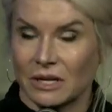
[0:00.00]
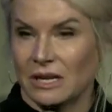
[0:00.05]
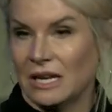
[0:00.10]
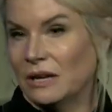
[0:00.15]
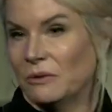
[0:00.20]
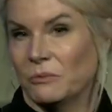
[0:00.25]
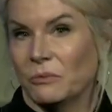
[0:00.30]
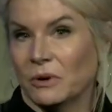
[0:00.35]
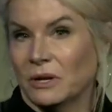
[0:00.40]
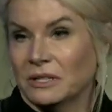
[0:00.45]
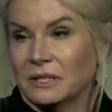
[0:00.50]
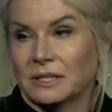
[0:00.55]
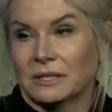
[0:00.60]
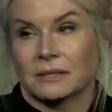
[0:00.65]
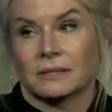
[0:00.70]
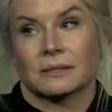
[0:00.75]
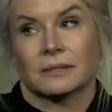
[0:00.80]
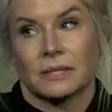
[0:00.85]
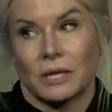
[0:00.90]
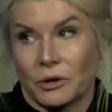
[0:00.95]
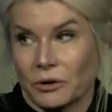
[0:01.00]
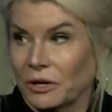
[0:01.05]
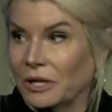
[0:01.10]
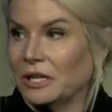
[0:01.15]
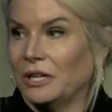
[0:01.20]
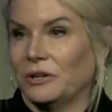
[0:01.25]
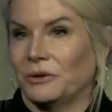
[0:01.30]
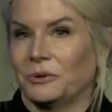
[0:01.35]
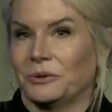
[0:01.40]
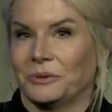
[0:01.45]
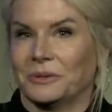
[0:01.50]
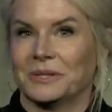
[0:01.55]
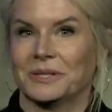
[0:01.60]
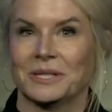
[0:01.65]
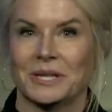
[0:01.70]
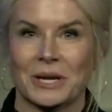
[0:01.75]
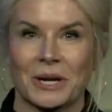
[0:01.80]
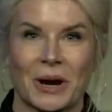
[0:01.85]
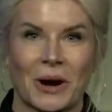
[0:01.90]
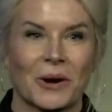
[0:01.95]
It was Syracuse,
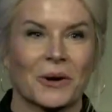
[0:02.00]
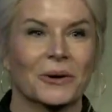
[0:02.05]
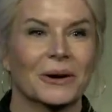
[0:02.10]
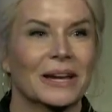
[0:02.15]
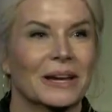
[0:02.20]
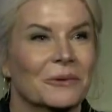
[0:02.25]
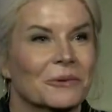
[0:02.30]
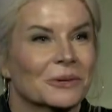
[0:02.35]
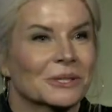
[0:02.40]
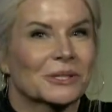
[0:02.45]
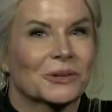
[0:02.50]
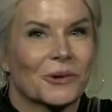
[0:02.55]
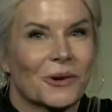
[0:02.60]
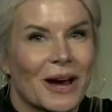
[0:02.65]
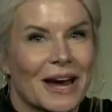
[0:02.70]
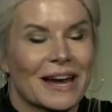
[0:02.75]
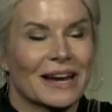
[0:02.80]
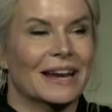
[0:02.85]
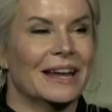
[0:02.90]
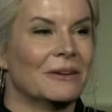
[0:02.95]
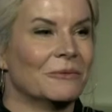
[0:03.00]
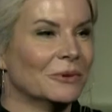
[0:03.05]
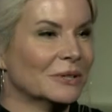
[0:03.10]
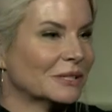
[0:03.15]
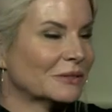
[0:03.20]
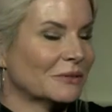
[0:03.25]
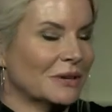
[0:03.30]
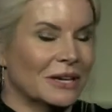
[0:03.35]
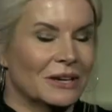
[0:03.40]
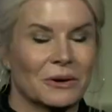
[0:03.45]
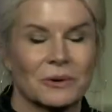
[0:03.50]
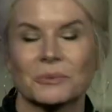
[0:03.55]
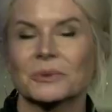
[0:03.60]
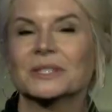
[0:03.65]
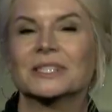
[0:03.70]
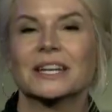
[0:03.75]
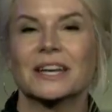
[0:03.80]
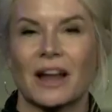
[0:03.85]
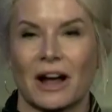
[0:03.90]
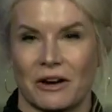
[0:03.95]
you know? It was great. It
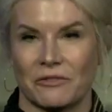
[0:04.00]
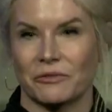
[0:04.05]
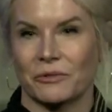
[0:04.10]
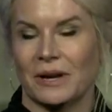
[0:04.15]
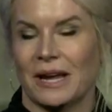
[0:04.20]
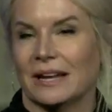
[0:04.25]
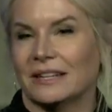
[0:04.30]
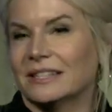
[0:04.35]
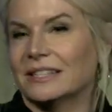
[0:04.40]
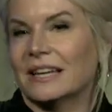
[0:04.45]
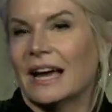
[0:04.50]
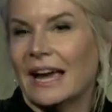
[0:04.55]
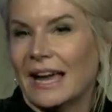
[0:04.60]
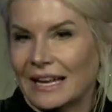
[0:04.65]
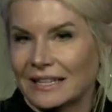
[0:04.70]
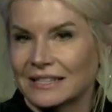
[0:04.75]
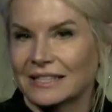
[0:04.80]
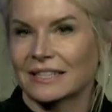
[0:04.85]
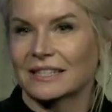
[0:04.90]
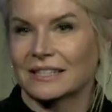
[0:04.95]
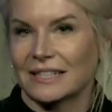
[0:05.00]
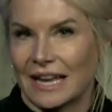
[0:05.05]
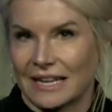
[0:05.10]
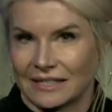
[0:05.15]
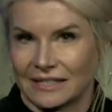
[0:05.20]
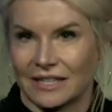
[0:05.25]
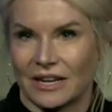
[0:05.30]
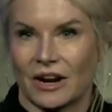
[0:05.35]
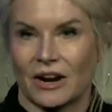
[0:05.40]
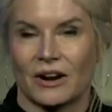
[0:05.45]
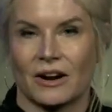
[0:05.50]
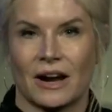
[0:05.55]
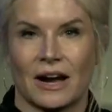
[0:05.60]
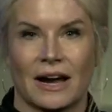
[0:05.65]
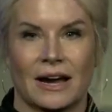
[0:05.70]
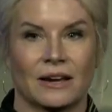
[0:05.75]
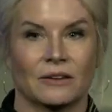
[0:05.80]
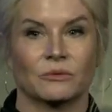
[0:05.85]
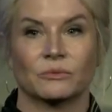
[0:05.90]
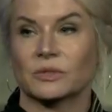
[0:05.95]
was enough. I had success there.
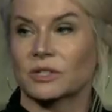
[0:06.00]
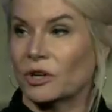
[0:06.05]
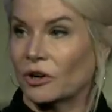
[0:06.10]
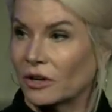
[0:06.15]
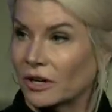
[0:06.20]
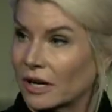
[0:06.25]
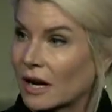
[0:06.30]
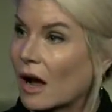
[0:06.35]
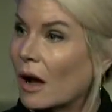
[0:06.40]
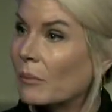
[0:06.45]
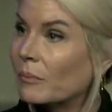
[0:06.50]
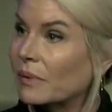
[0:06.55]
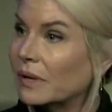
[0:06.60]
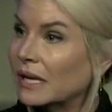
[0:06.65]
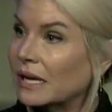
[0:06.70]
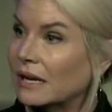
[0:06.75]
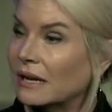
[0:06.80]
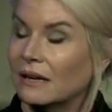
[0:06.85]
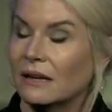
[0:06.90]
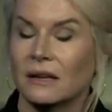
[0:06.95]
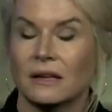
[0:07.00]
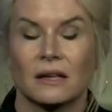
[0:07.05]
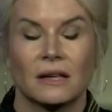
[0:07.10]
I started a company.